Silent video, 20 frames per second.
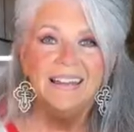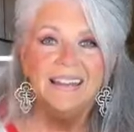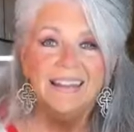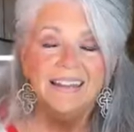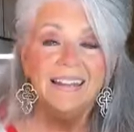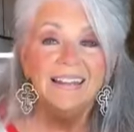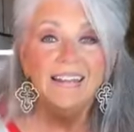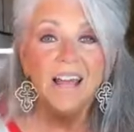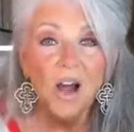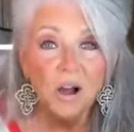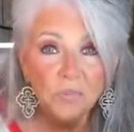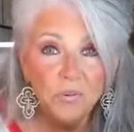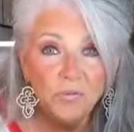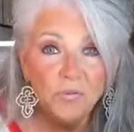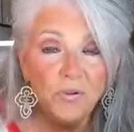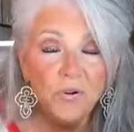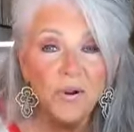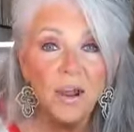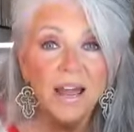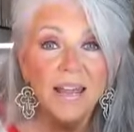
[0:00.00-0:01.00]
y'all,
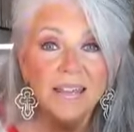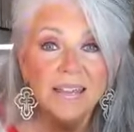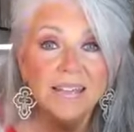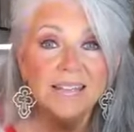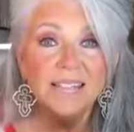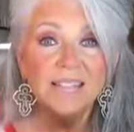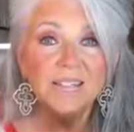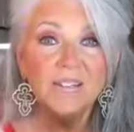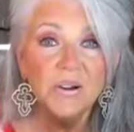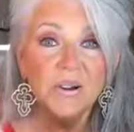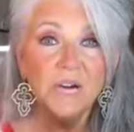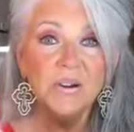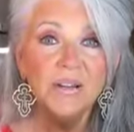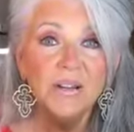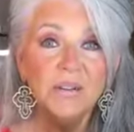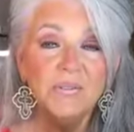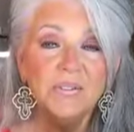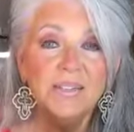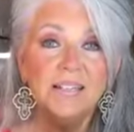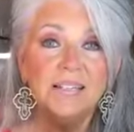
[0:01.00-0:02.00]
before I get started
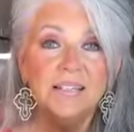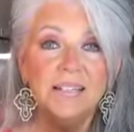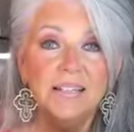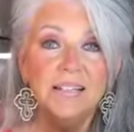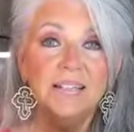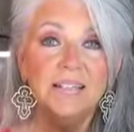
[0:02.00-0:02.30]
on this little